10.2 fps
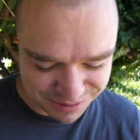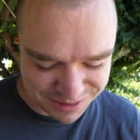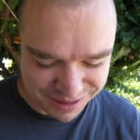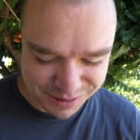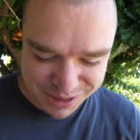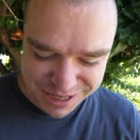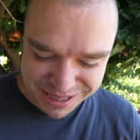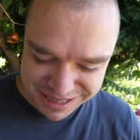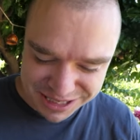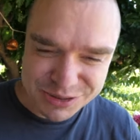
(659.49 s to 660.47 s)
So
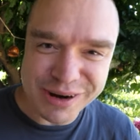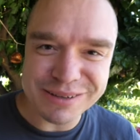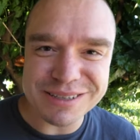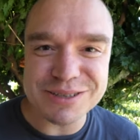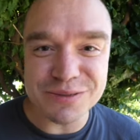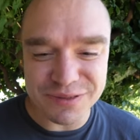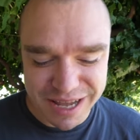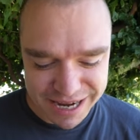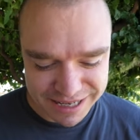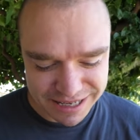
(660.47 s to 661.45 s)
let's try out the
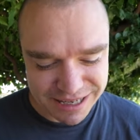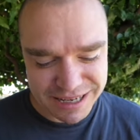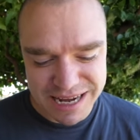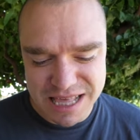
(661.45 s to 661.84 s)
souvlaki.